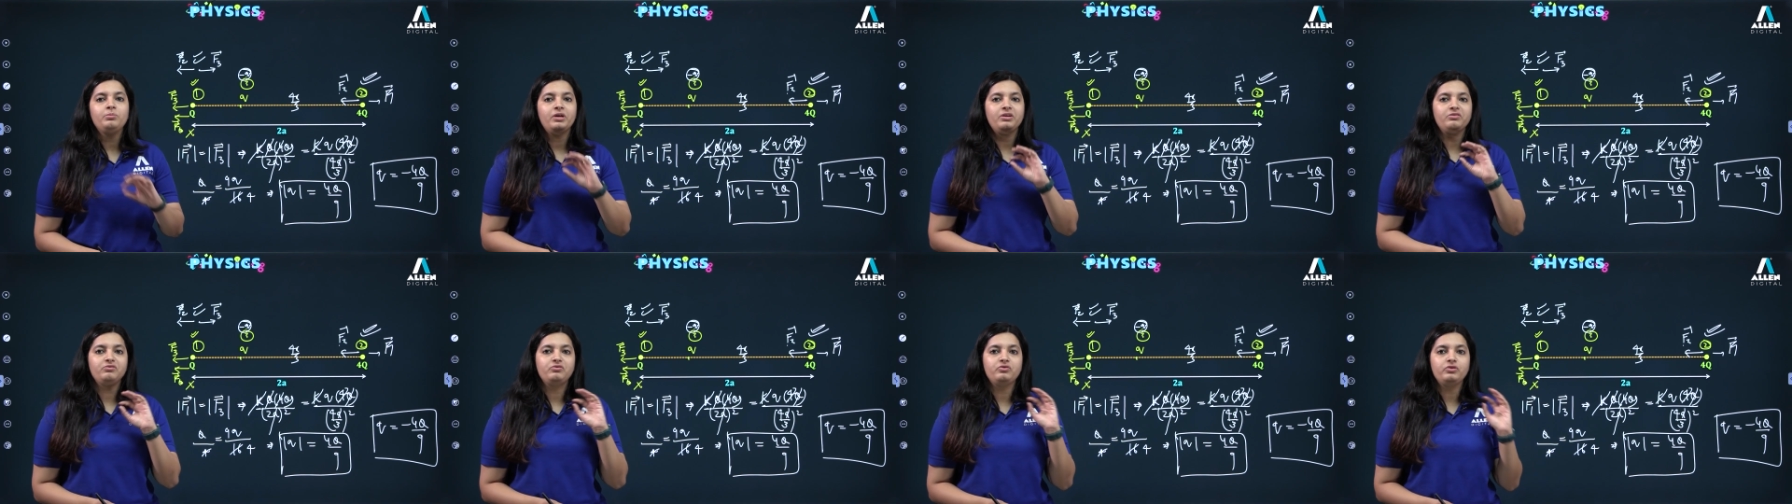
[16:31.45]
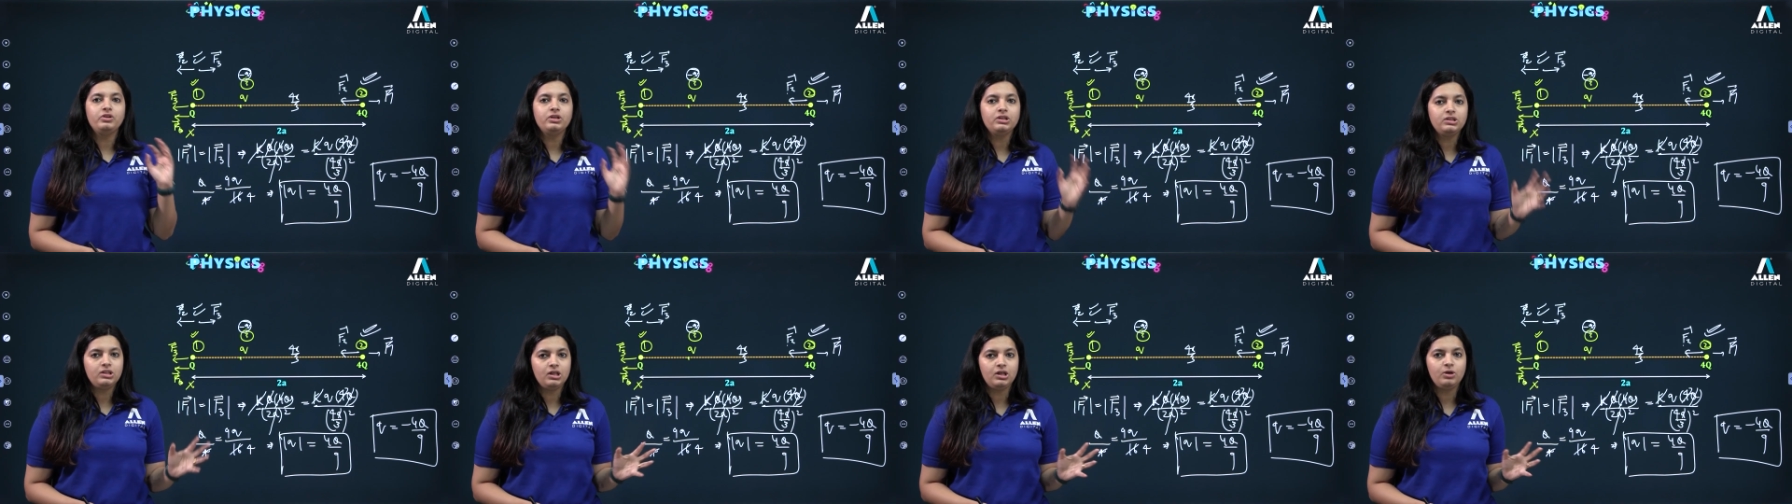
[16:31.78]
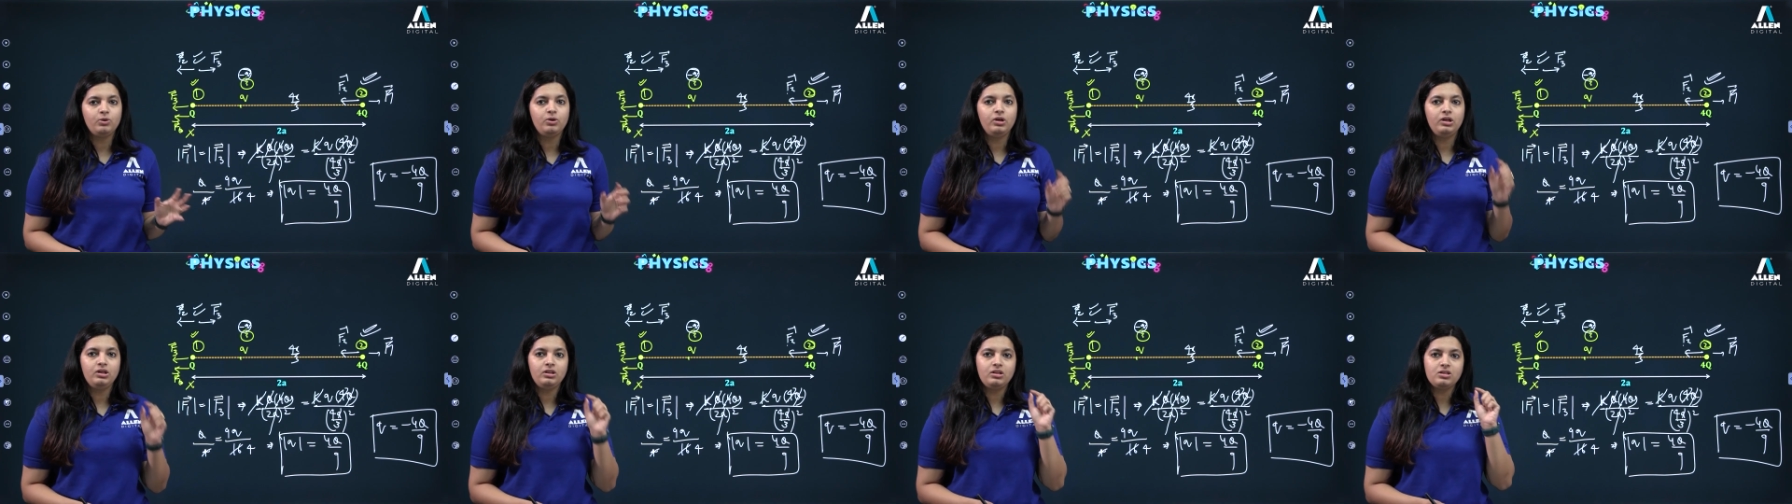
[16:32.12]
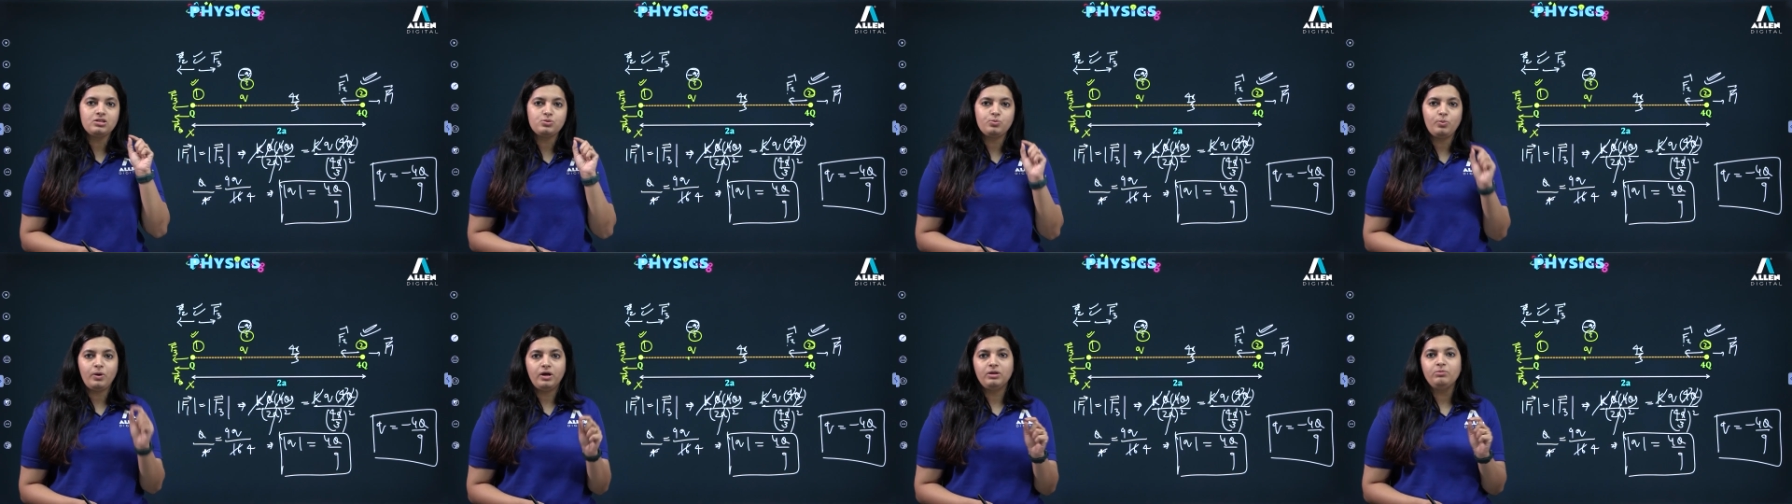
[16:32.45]
everything in
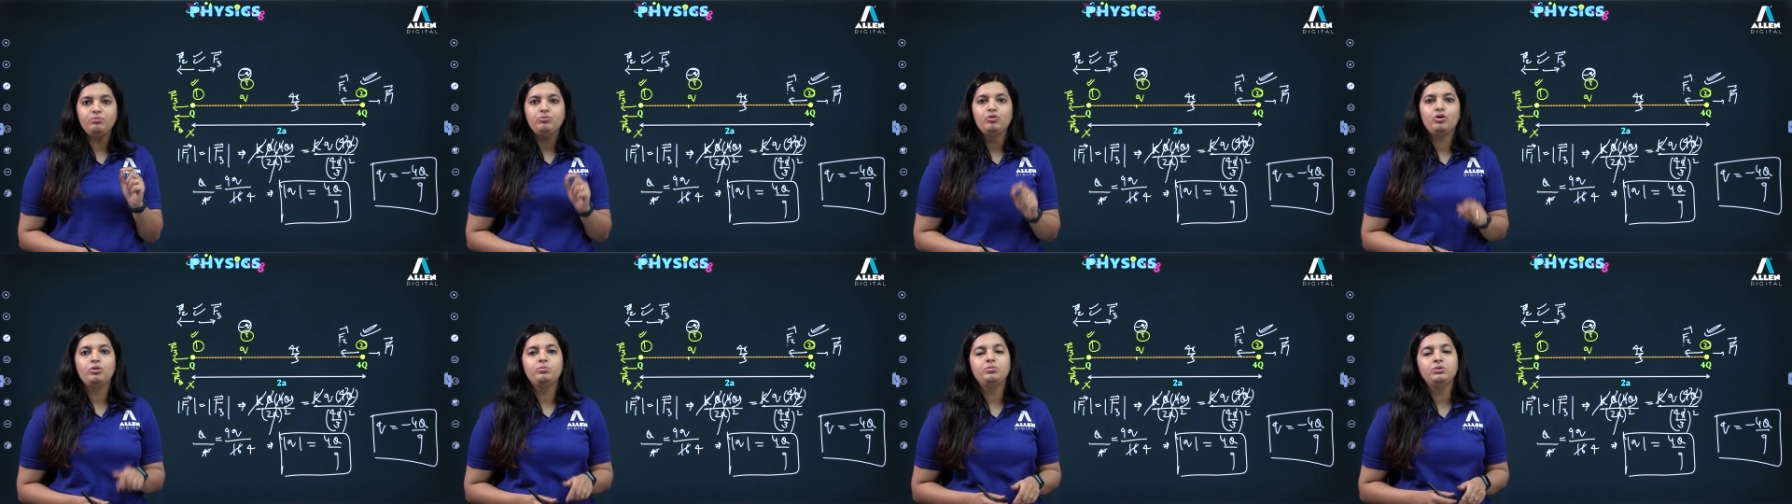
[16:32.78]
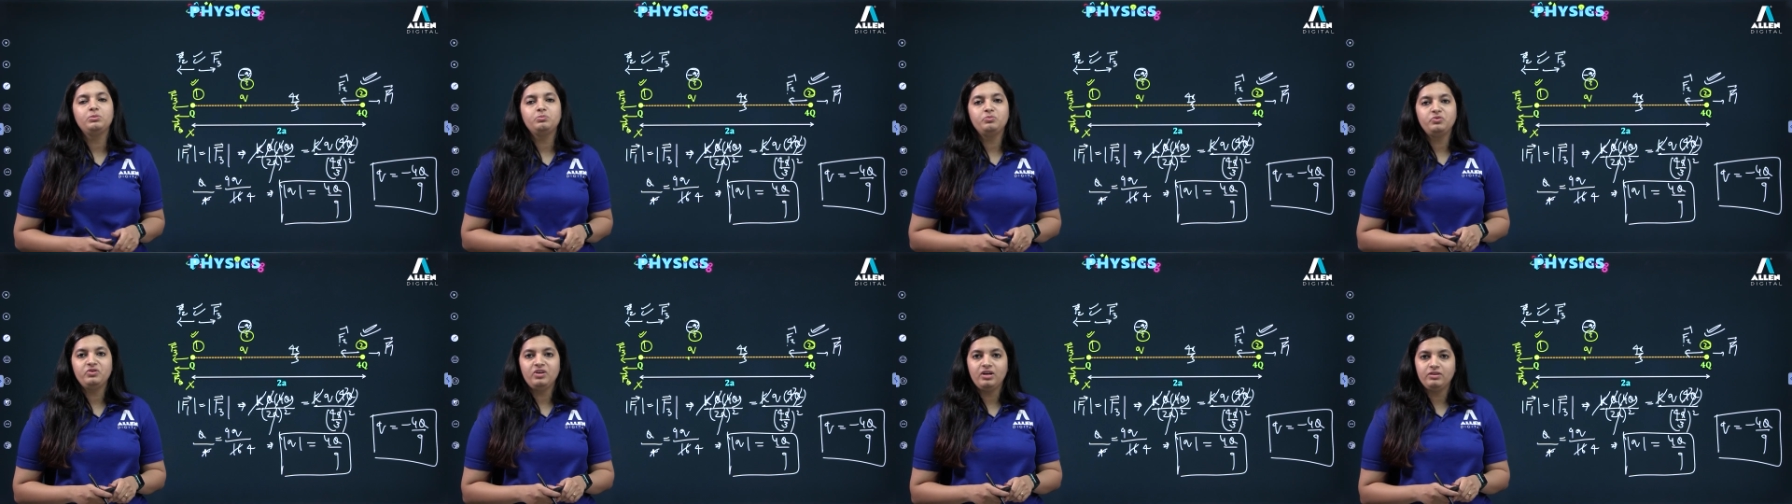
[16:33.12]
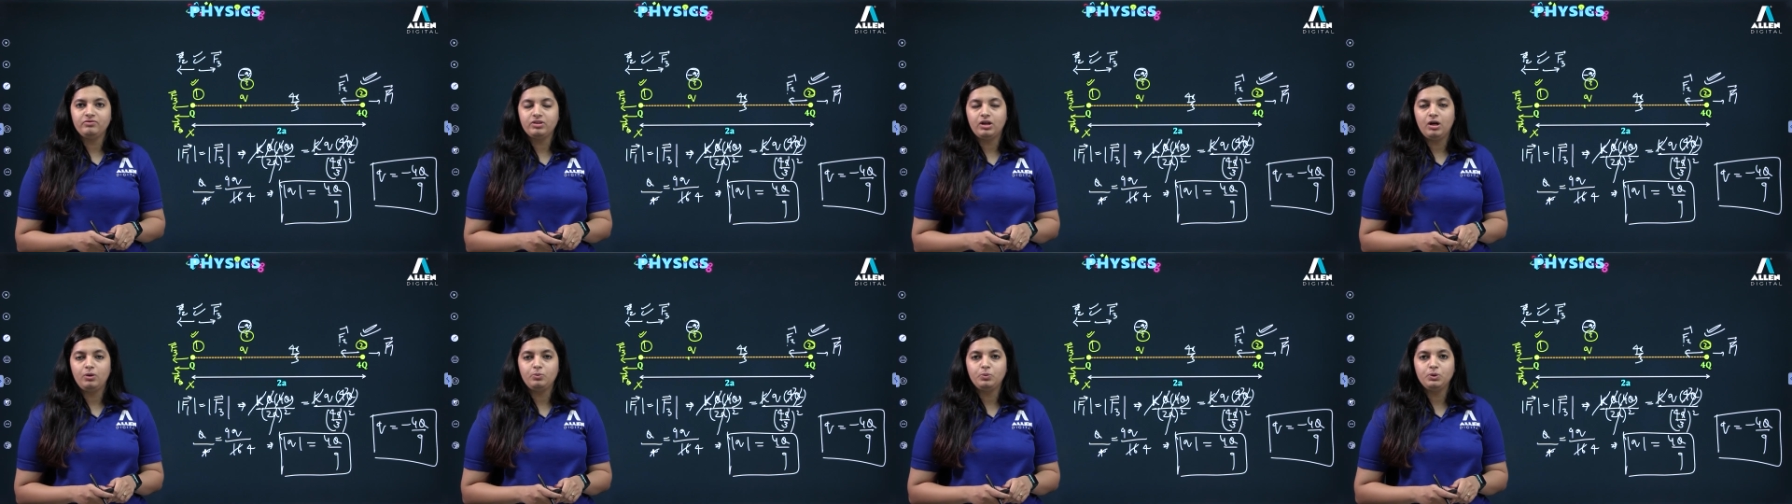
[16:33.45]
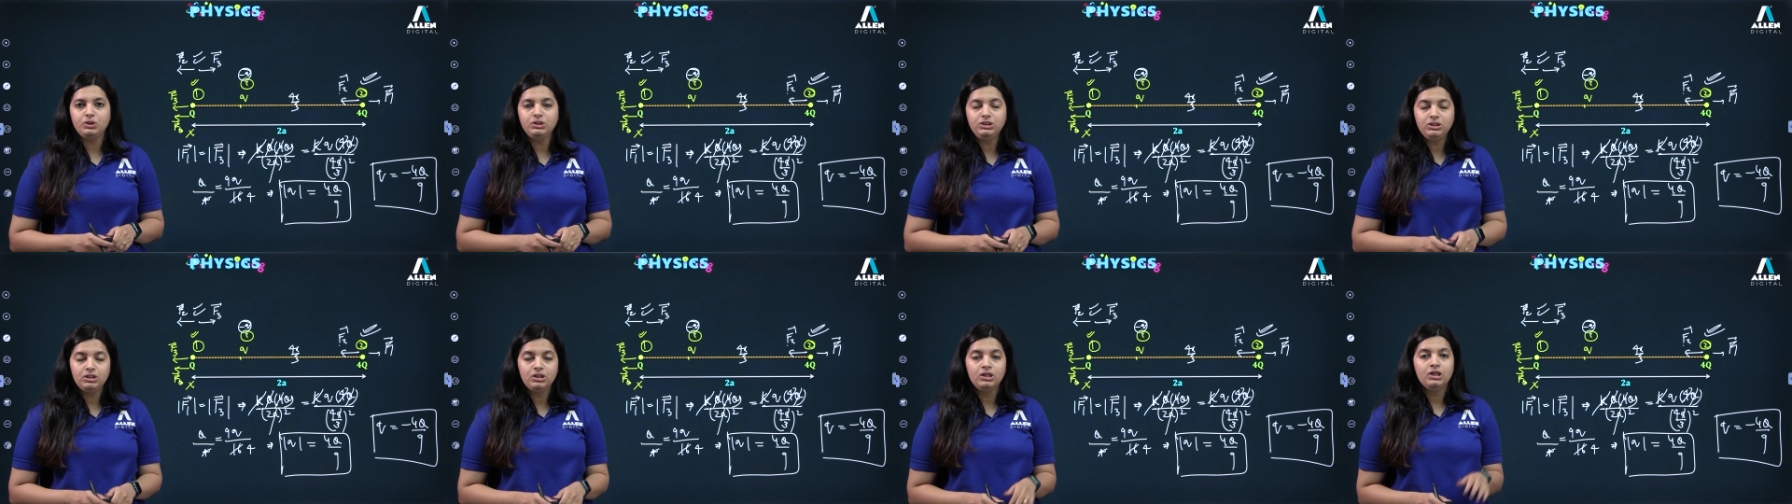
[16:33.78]
this one problem we have
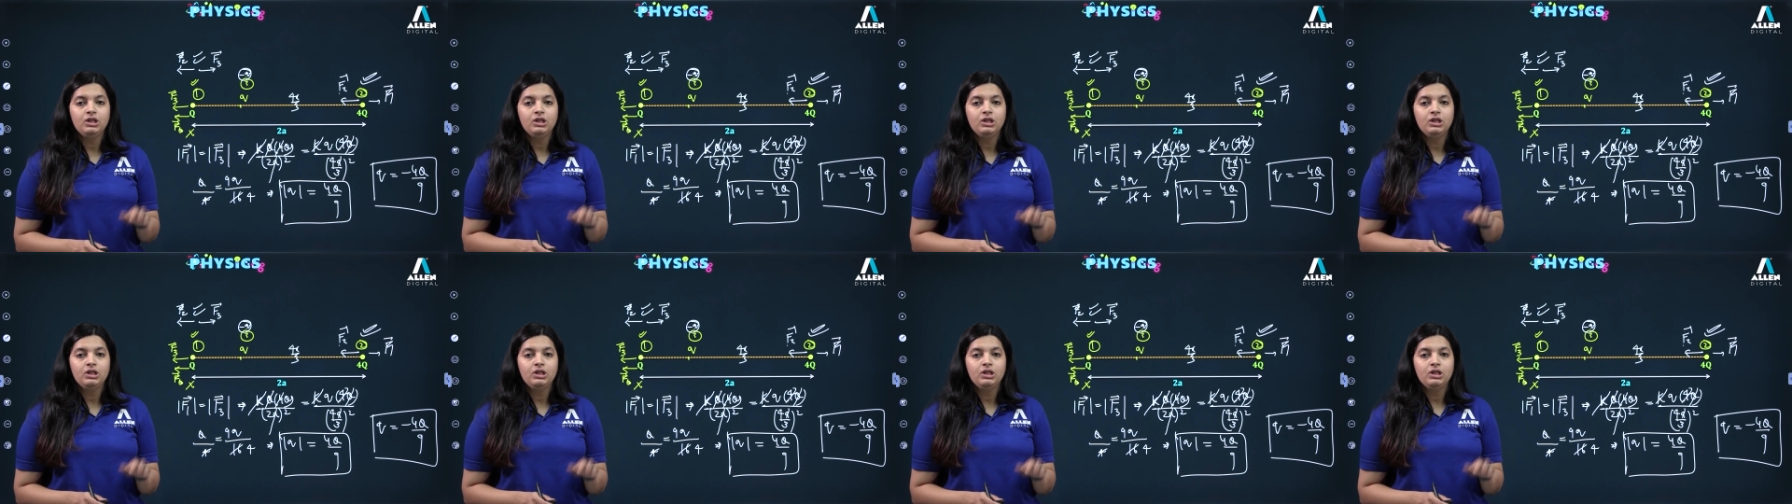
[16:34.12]
covered,